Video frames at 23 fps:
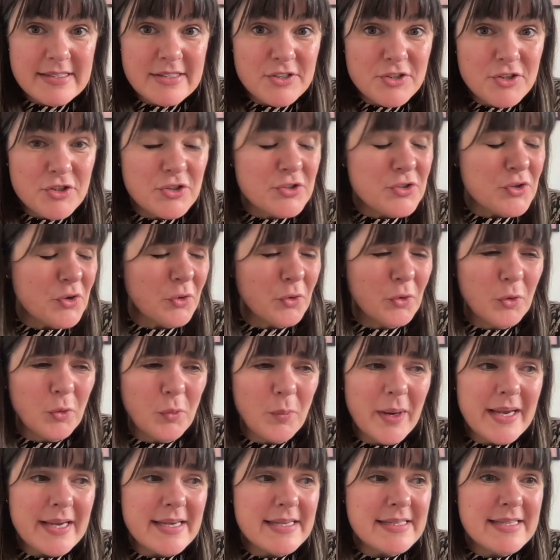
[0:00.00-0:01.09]
You should
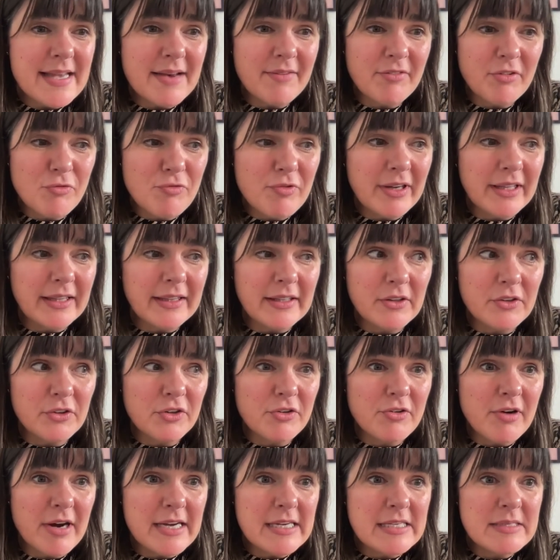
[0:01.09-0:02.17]
always have a really good
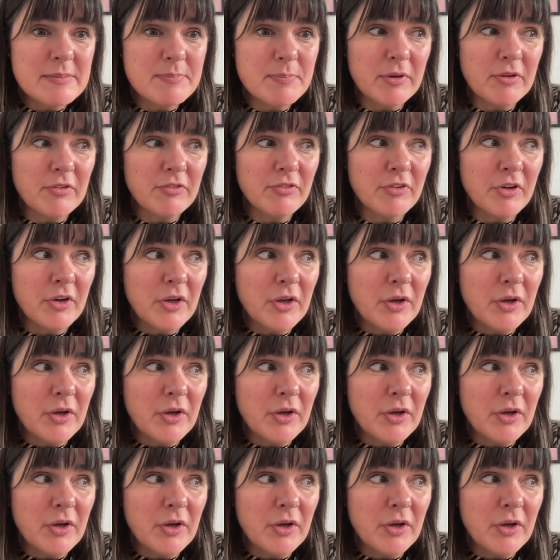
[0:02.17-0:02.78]
grasp of